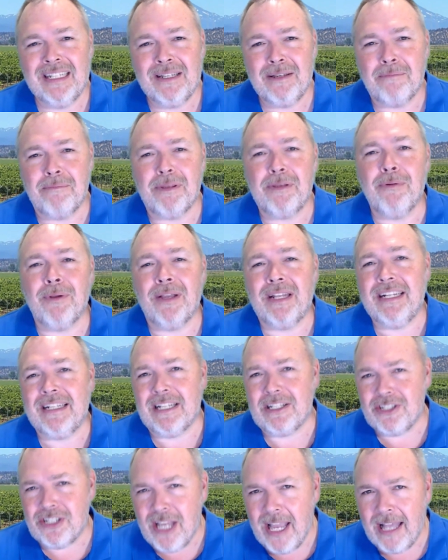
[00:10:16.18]
Be ready
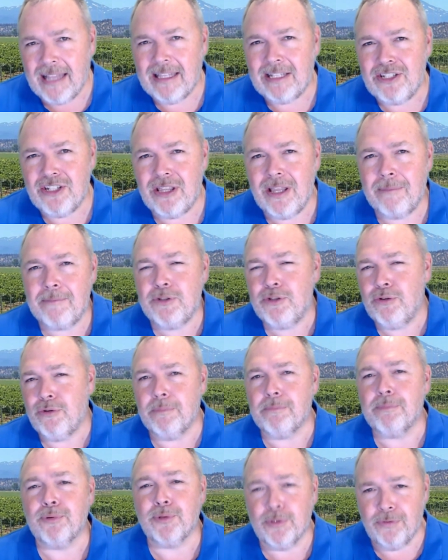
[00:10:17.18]
to challenge them to
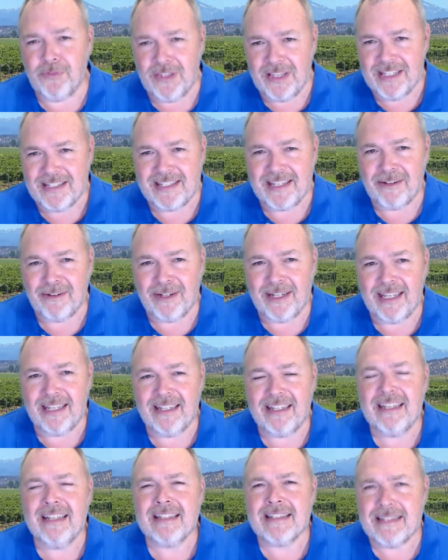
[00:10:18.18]
improve in this
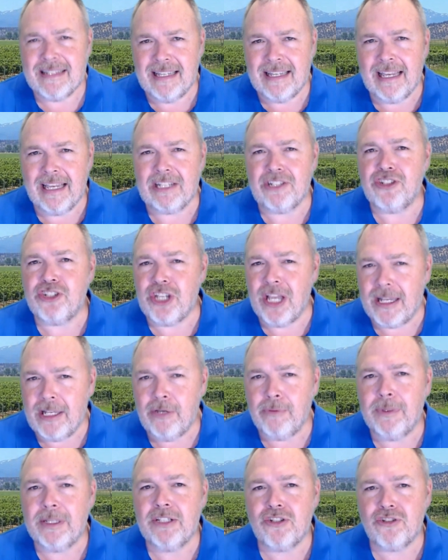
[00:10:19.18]
area, seeking
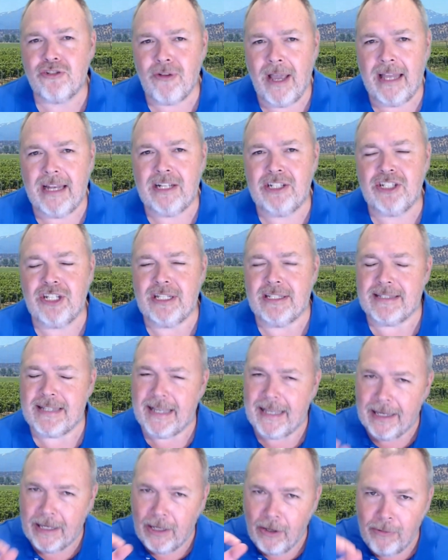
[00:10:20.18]
genuine strategies
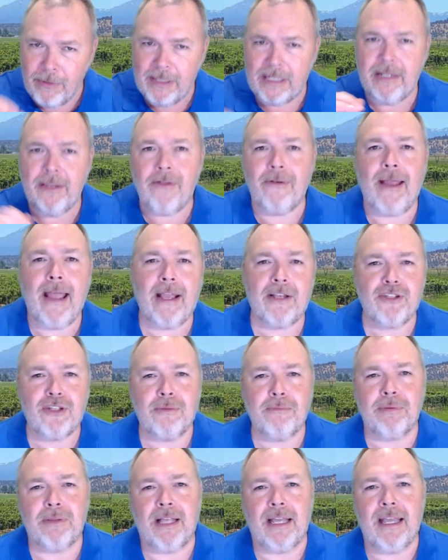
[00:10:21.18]
that can go into their
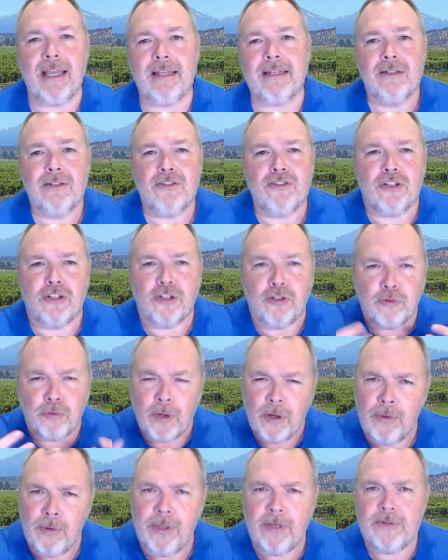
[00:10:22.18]
action plan to
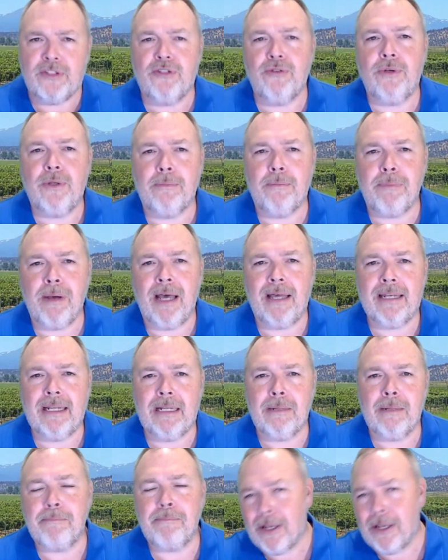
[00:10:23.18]
grow their student body
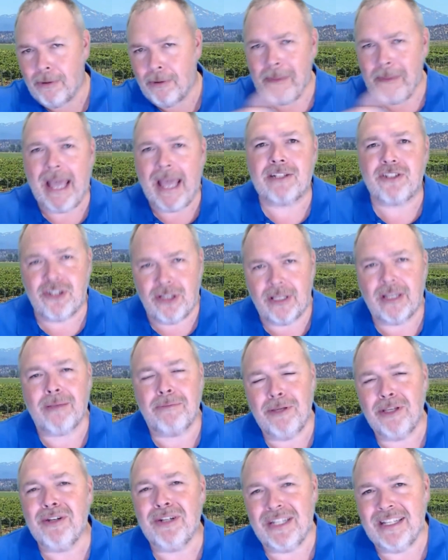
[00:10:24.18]
to better match the
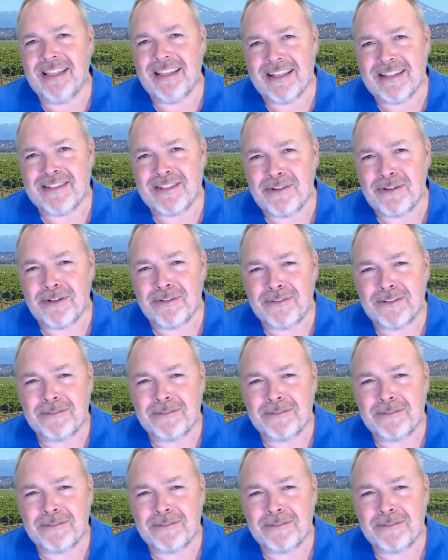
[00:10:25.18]
community they serve.